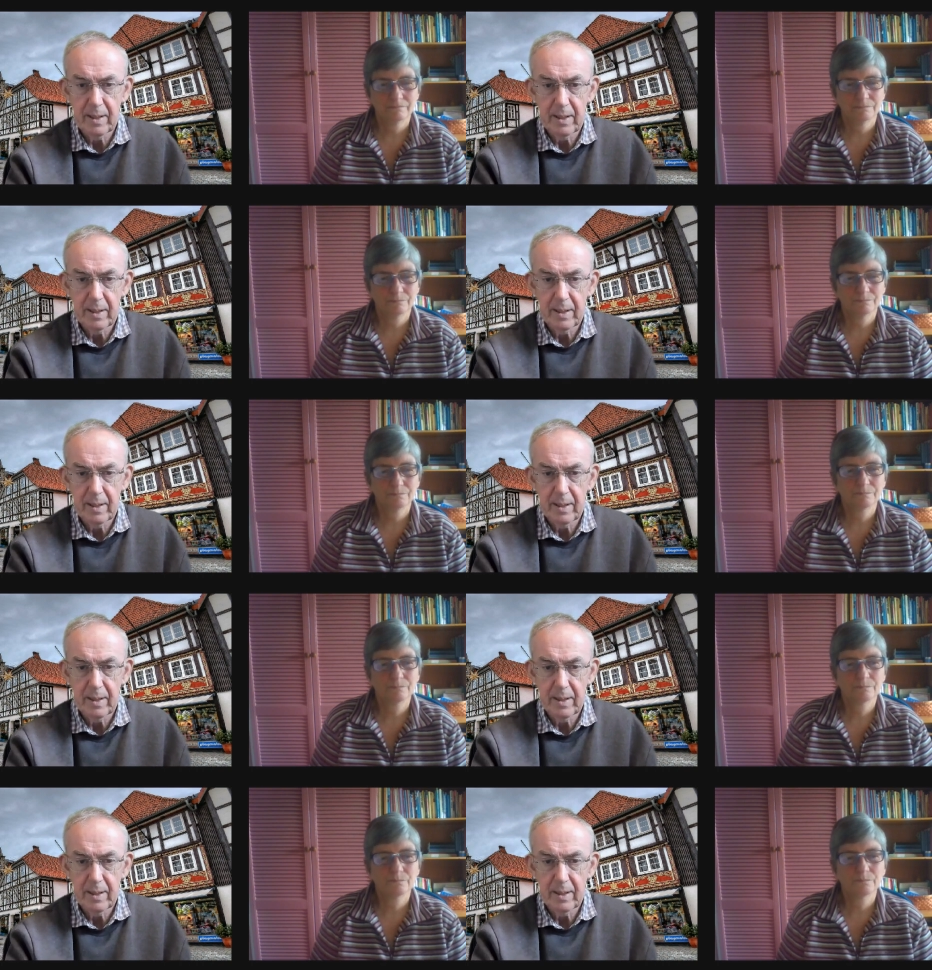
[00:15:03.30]

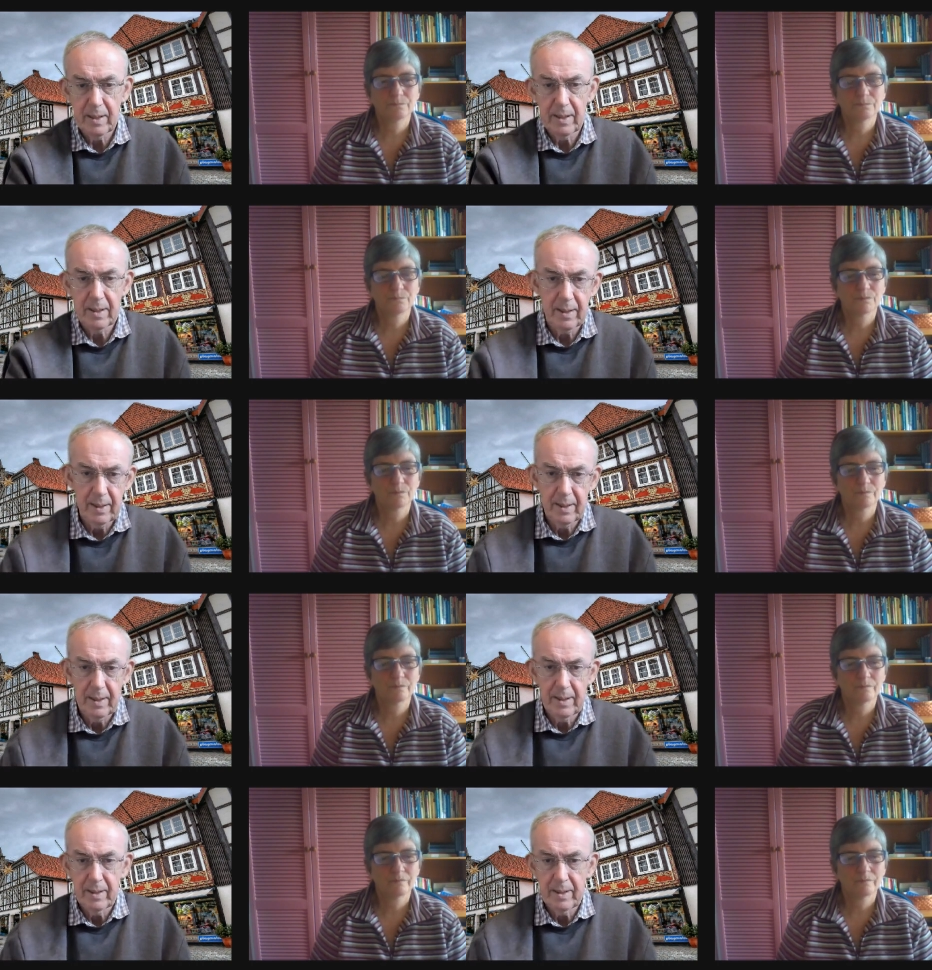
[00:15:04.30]

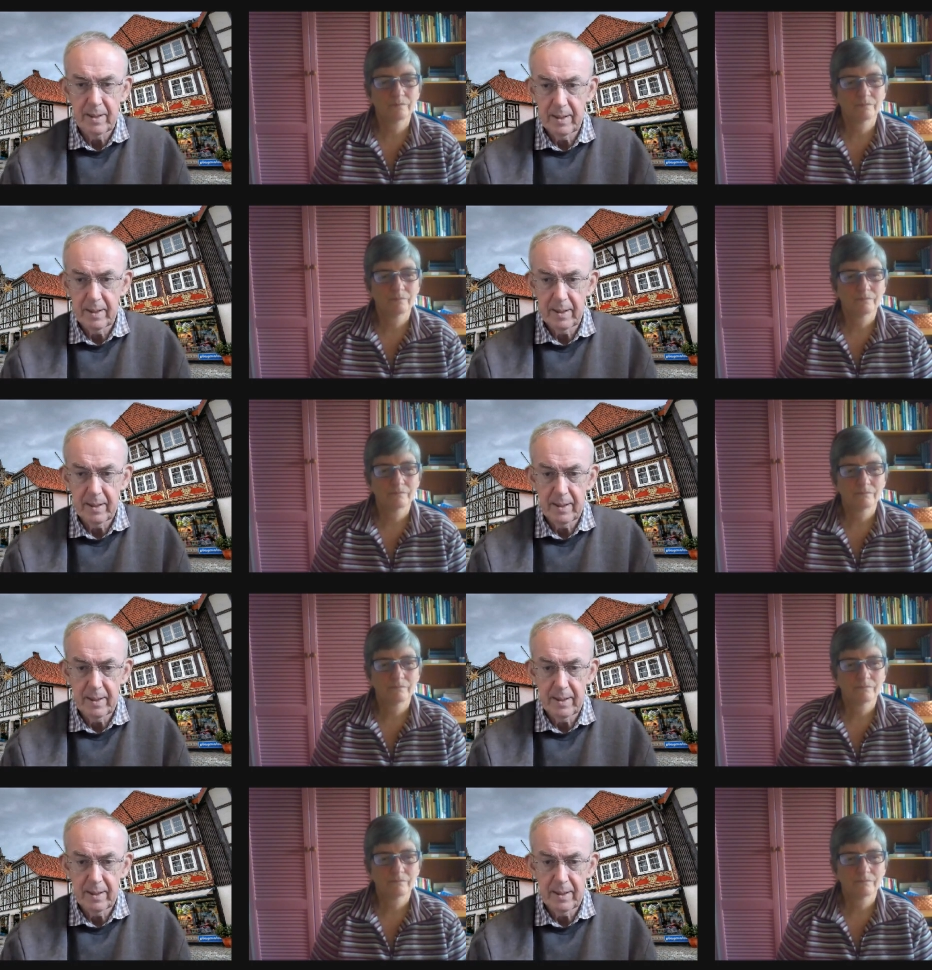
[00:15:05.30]
(no one is talking)